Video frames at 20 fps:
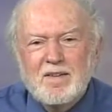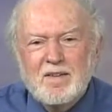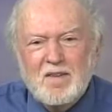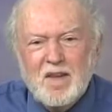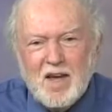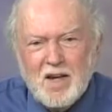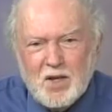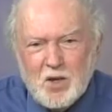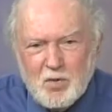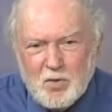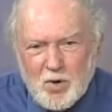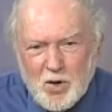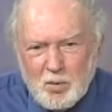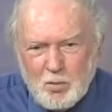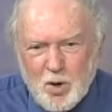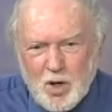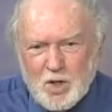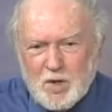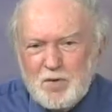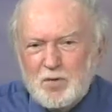Thank you very
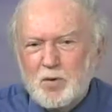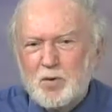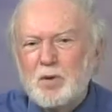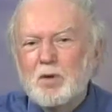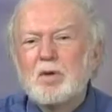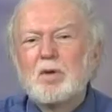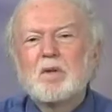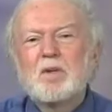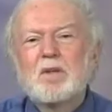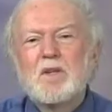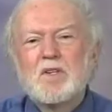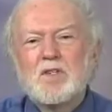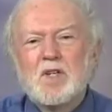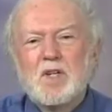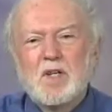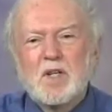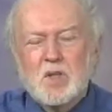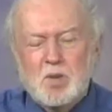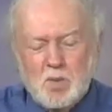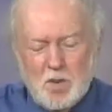much for
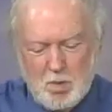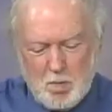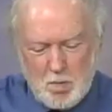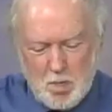listening to me.